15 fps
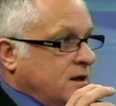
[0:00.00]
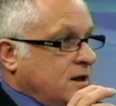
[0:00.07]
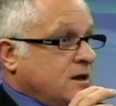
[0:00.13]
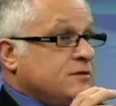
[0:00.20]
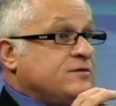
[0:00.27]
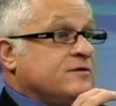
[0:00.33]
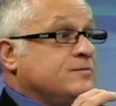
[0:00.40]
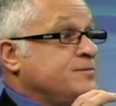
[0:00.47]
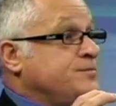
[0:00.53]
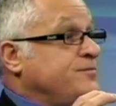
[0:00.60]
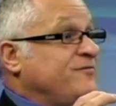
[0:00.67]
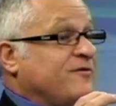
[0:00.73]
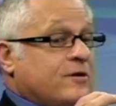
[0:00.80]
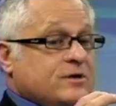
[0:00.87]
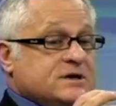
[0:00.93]
The
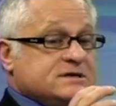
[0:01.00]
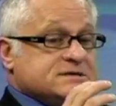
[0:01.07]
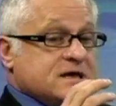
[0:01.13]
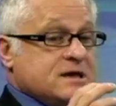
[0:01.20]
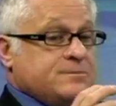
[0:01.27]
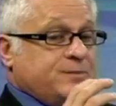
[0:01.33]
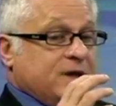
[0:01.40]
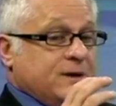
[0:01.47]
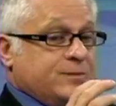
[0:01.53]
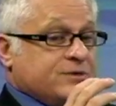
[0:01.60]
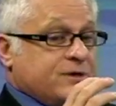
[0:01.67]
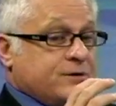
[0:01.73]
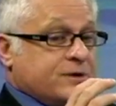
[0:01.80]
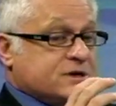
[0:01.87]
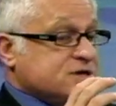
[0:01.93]
very same people
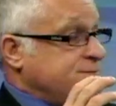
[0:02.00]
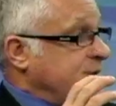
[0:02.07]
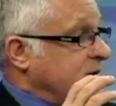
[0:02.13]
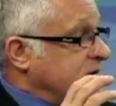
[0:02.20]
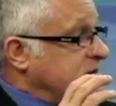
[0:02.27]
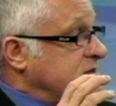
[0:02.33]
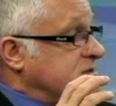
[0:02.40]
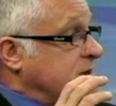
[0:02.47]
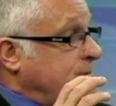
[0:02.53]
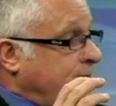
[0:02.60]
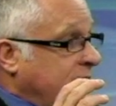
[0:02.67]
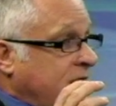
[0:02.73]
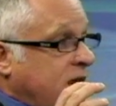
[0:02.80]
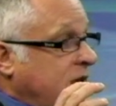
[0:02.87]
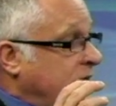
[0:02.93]
that are expected to
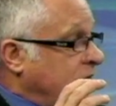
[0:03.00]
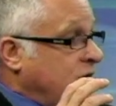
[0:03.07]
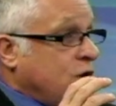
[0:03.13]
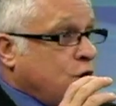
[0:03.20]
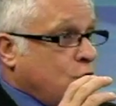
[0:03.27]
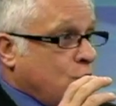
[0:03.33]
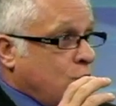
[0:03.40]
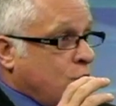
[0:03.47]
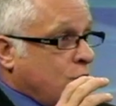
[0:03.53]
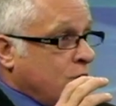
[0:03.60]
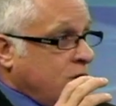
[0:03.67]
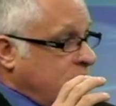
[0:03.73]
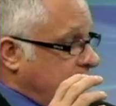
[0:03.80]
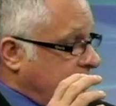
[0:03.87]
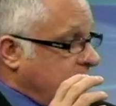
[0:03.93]
pay your
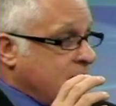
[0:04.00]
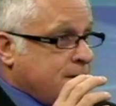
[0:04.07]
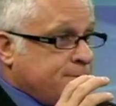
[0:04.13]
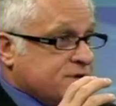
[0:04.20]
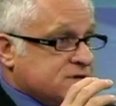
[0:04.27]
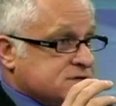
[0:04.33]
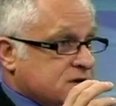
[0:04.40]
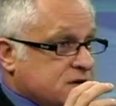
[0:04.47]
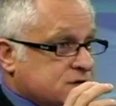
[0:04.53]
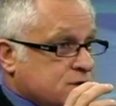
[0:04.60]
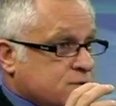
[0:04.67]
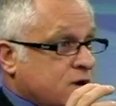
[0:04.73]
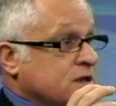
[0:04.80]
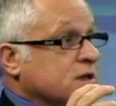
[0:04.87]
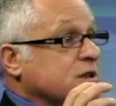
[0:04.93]
compensation
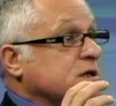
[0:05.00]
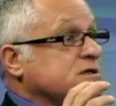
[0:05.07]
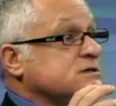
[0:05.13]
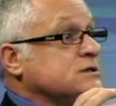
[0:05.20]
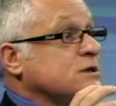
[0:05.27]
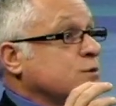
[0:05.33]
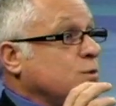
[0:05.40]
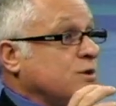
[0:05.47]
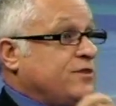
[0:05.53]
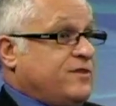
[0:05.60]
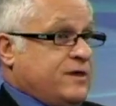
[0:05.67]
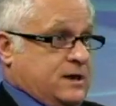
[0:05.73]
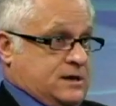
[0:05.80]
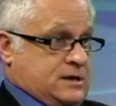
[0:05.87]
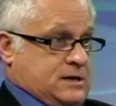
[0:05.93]
rate. Let's look what
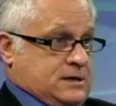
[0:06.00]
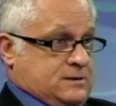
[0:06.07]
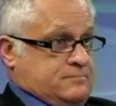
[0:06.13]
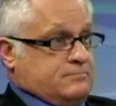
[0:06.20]
they get.